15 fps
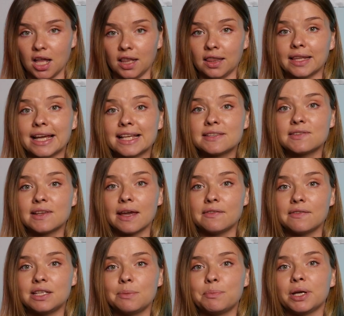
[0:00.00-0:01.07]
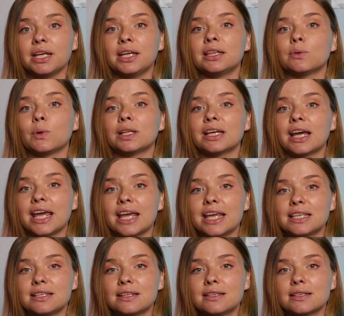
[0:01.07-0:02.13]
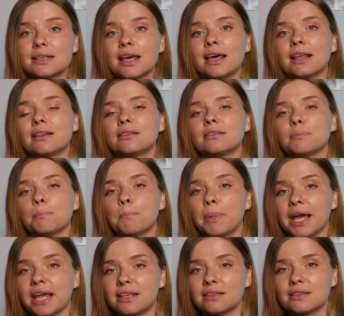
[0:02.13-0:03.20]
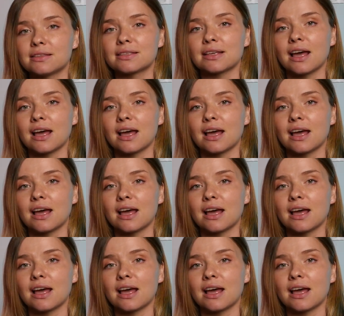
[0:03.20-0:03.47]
Let's dive deeper into what acids and bases